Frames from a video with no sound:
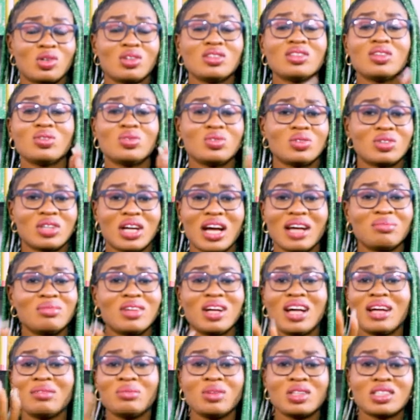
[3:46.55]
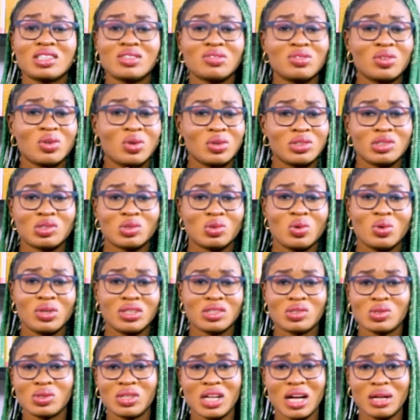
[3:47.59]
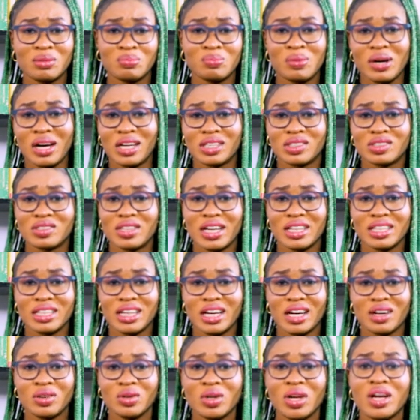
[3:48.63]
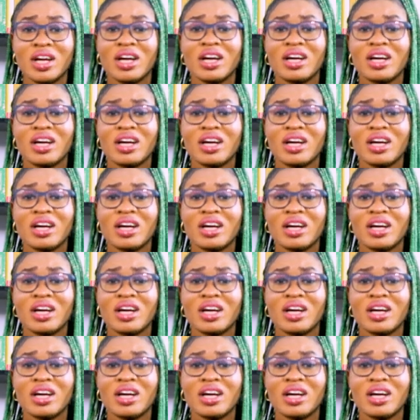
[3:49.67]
no, I'm not even going to go into that part right now.